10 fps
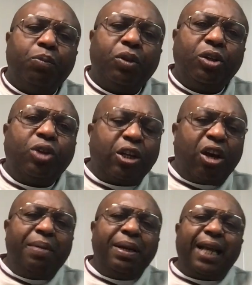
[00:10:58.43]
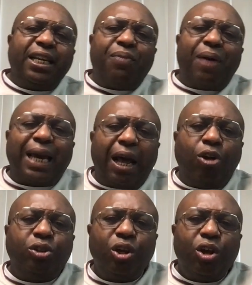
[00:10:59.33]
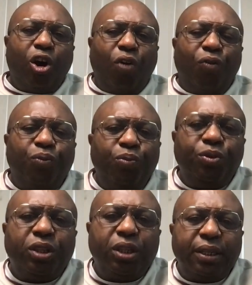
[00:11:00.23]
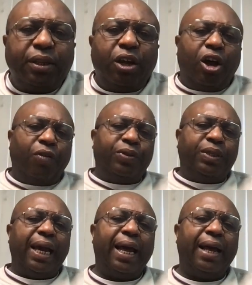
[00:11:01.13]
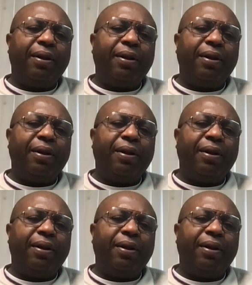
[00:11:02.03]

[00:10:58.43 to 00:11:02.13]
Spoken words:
so the government can give account of of their